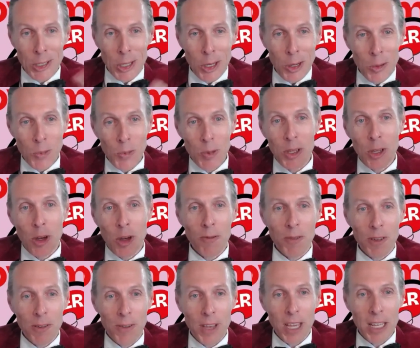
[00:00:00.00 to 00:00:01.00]
So
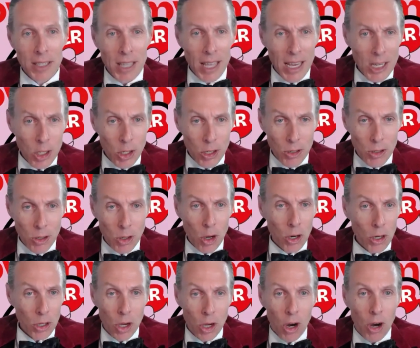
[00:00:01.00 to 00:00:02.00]

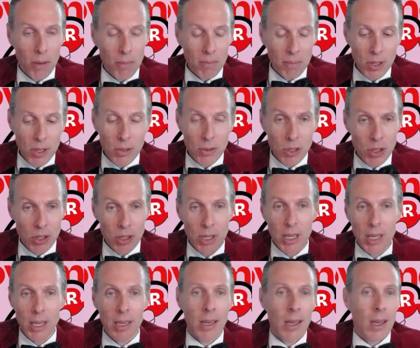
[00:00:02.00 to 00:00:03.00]
coffeefoundation.com, you'll
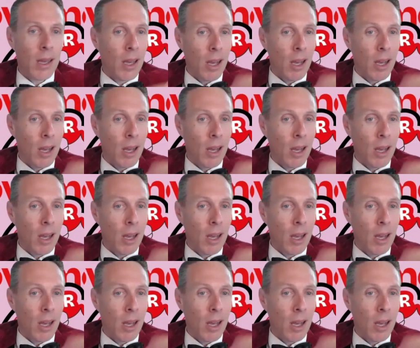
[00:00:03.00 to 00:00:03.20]
see